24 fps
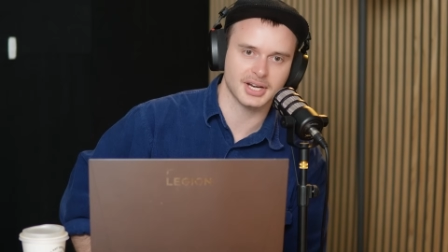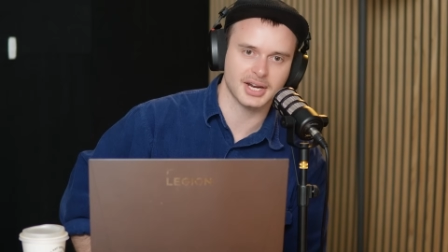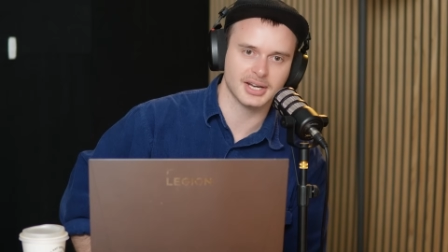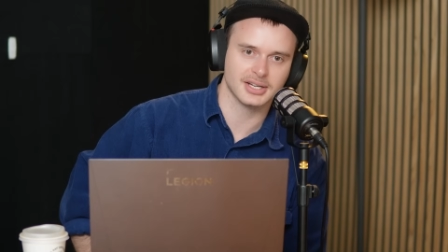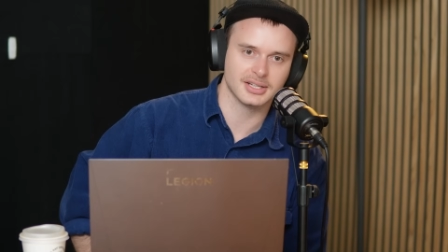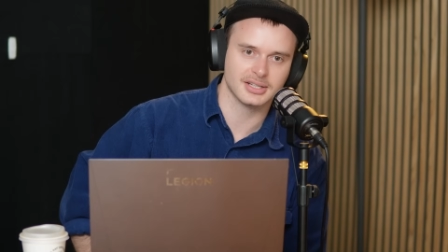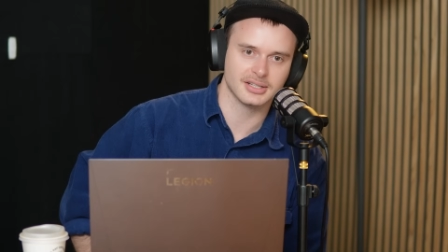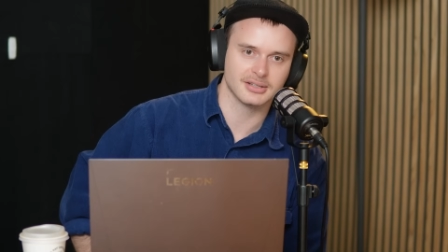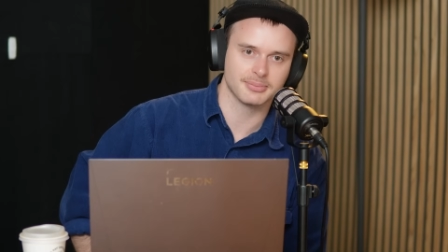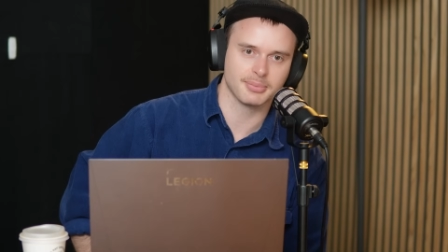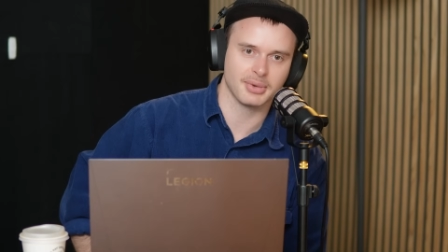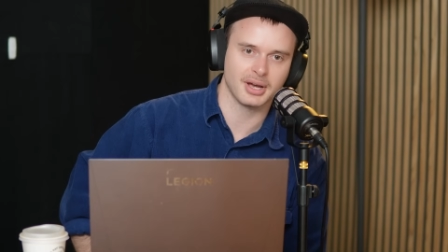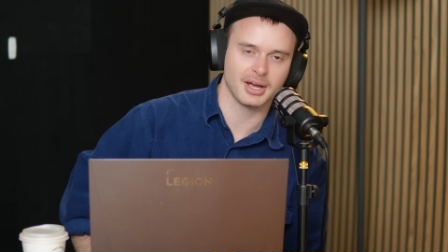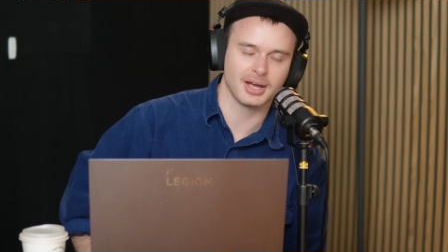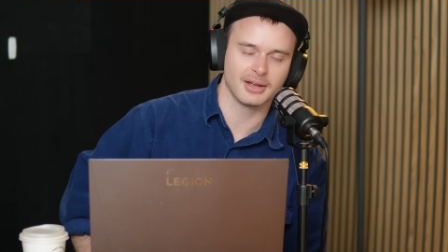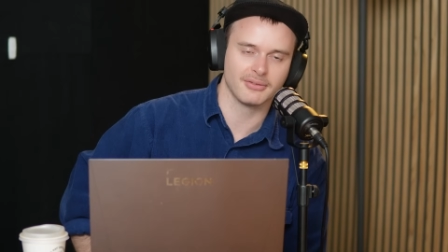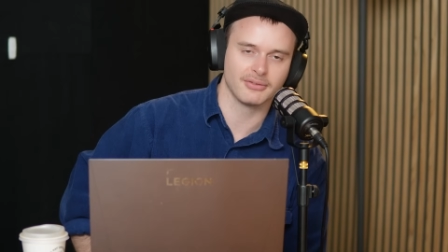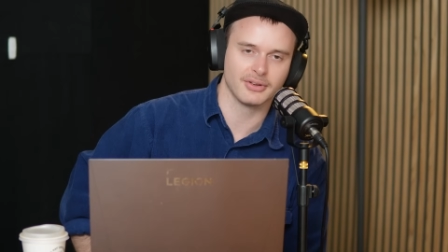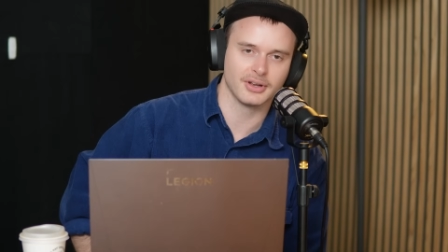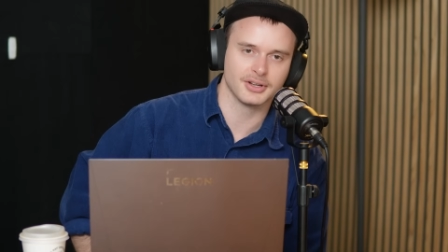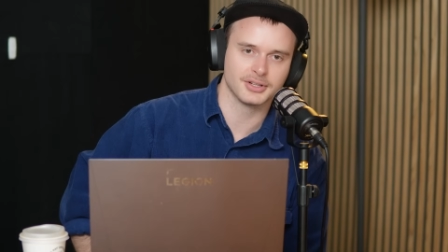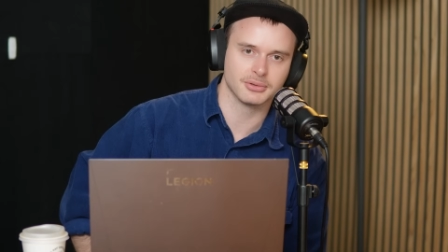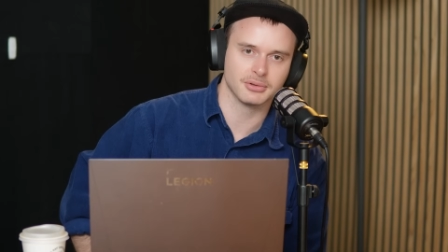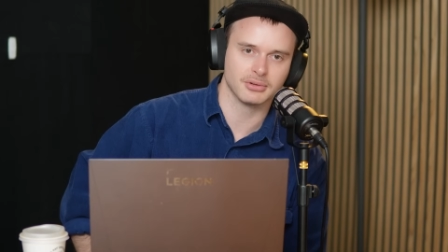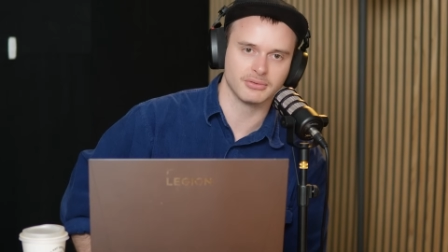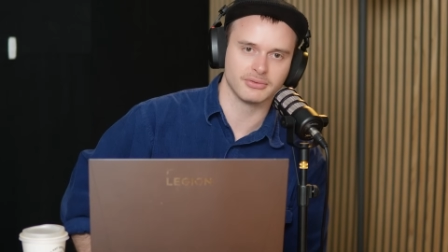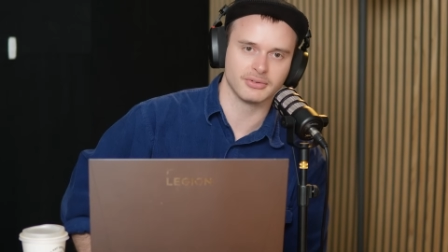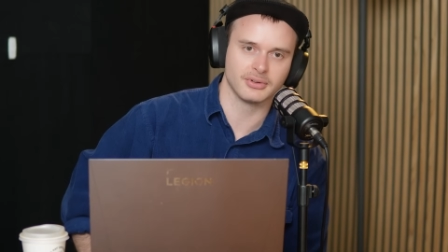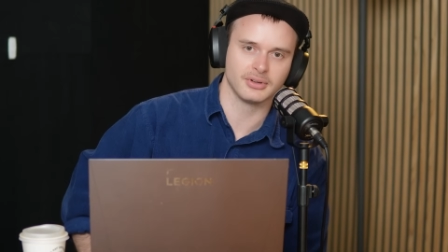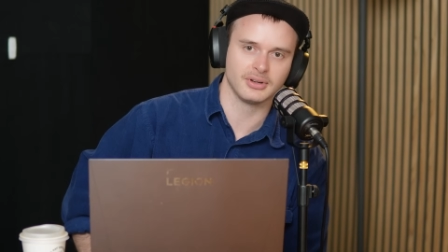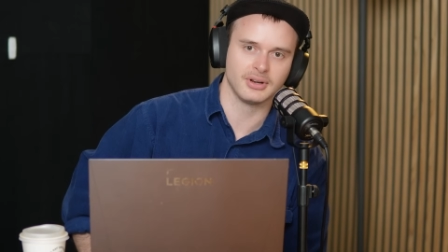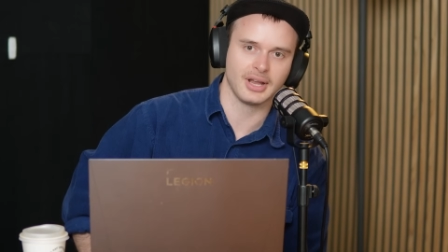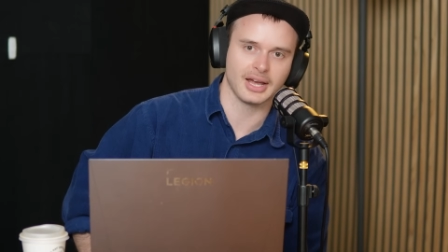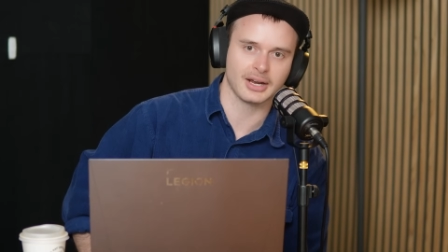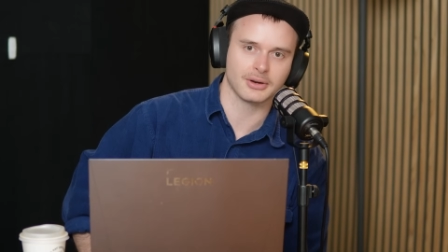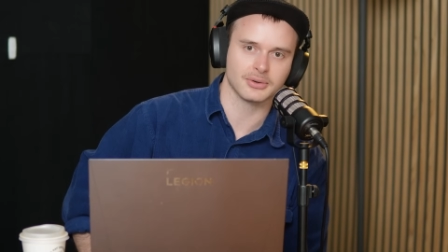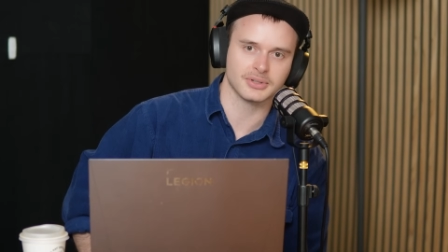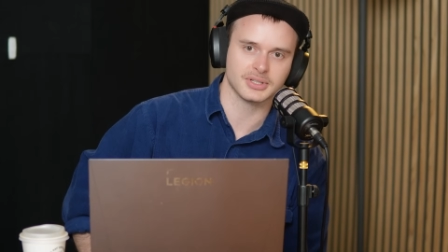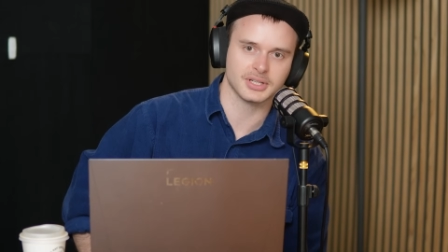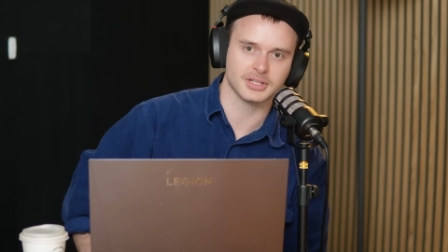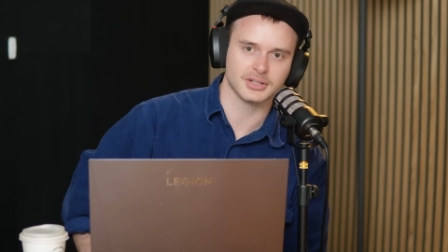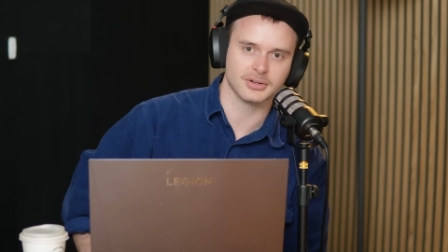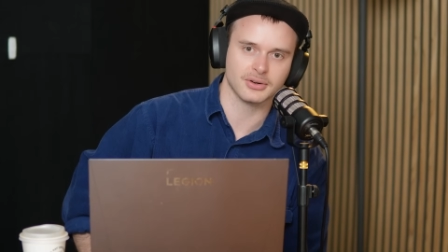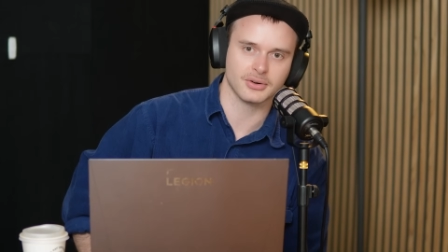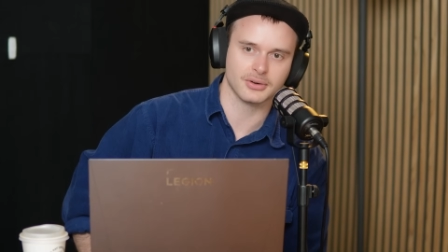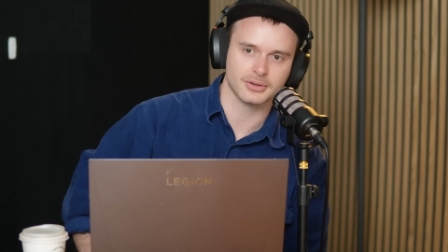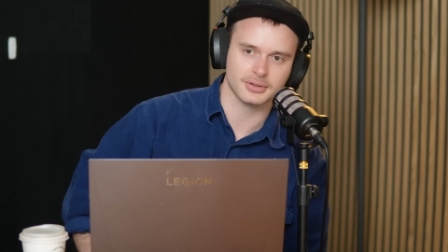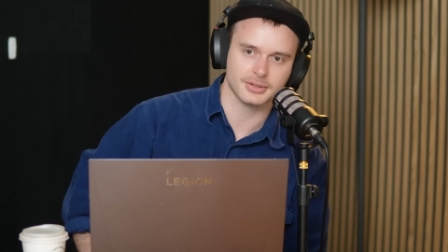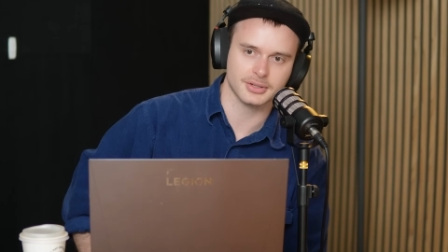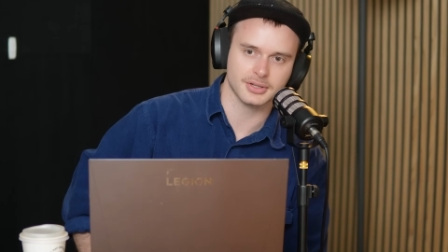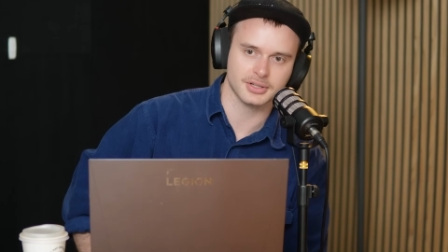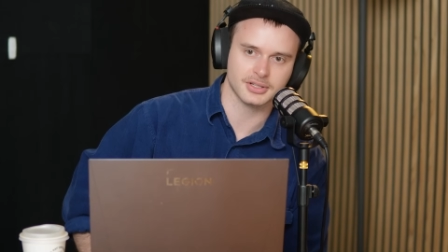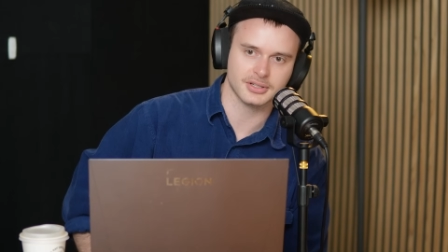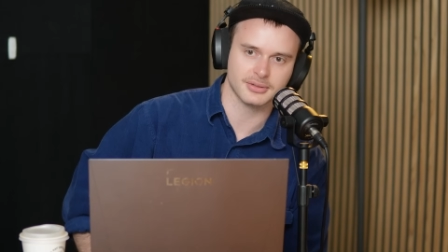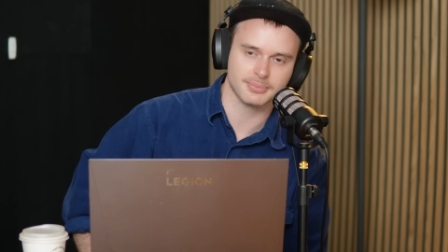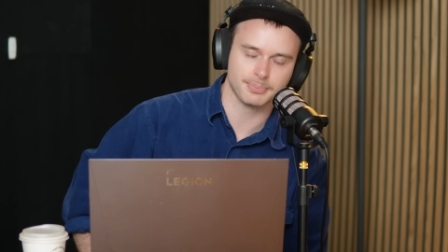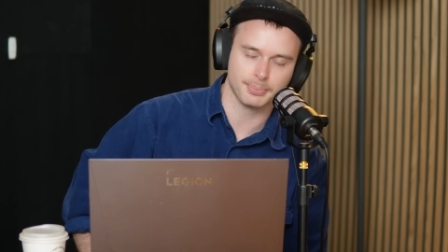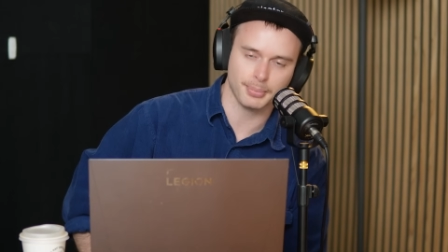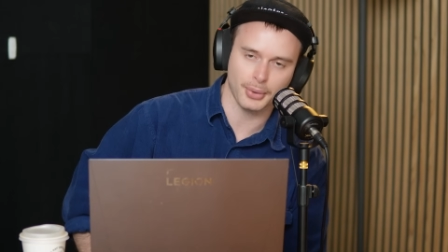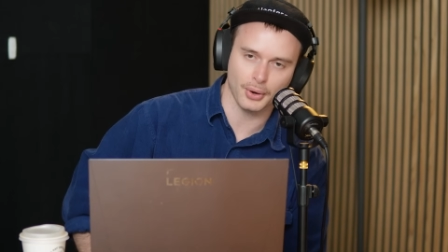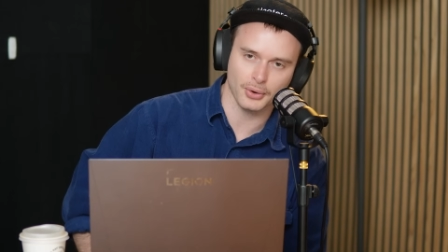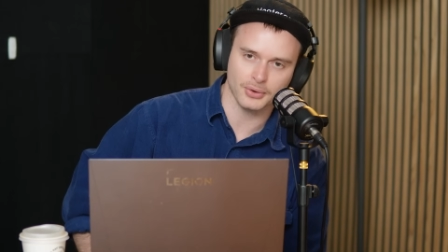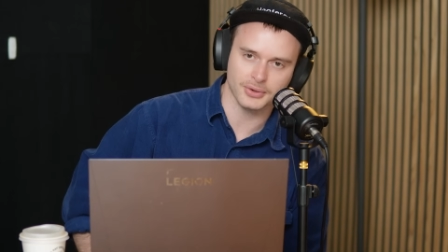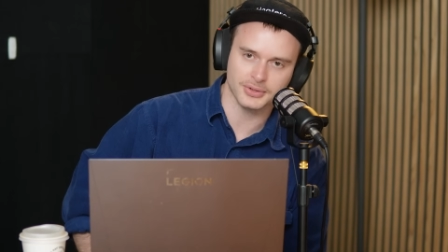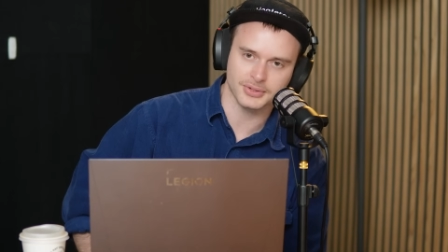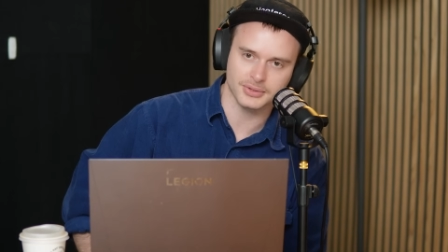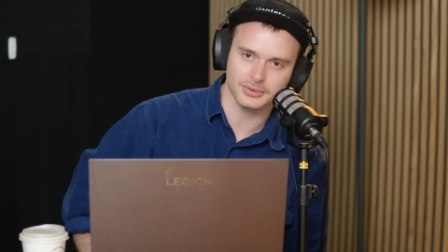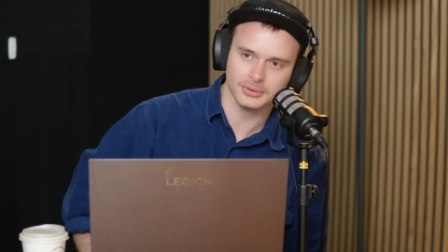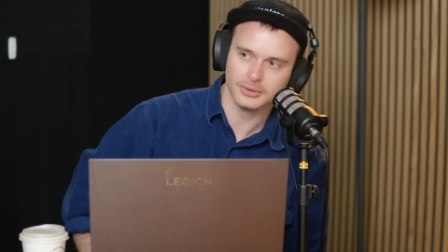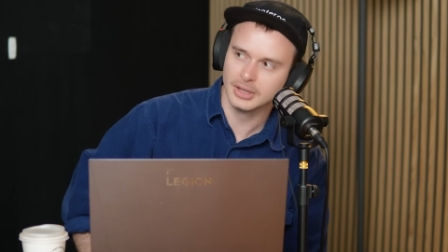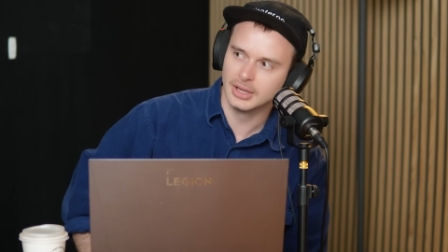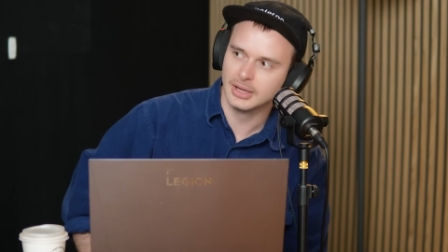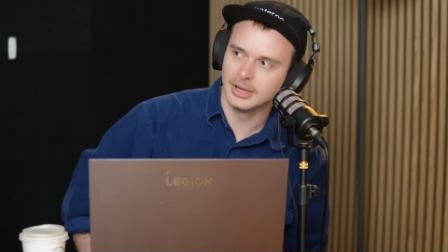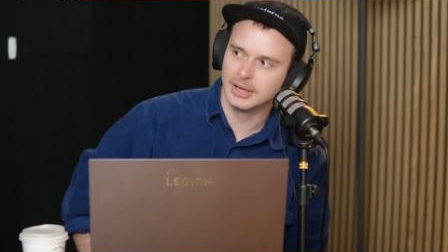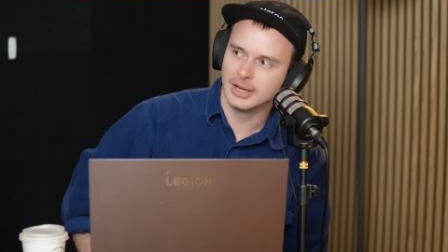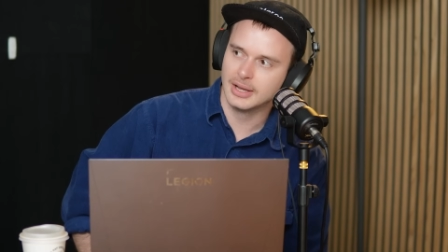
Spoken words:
changes by virtue of an acquisition or disposal,